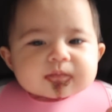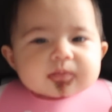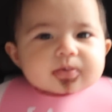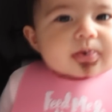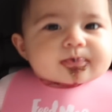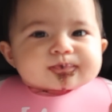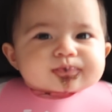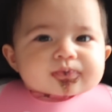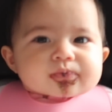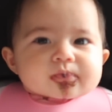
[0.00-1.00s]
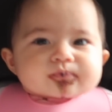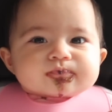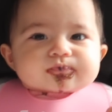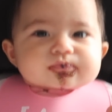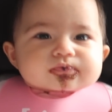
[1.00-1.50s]
Is that good,
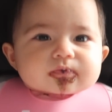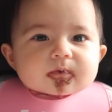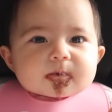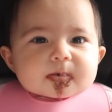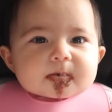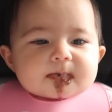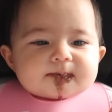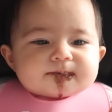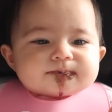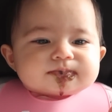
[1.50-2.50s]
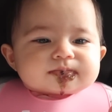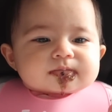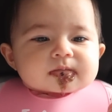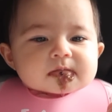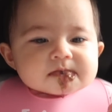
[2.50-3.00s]
Kailah?
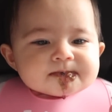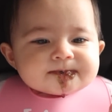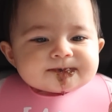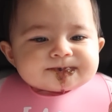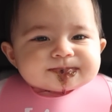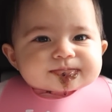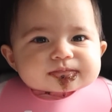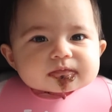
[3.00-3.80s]
Is that yummy?